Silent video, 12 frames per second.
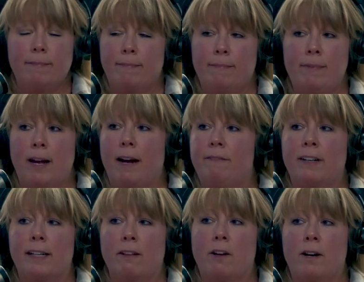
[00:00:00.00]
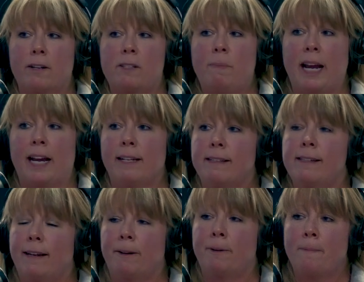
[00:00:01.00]
not very long span.
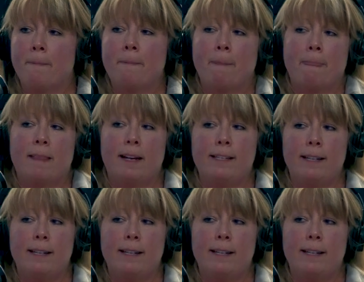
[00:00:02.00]
So I tend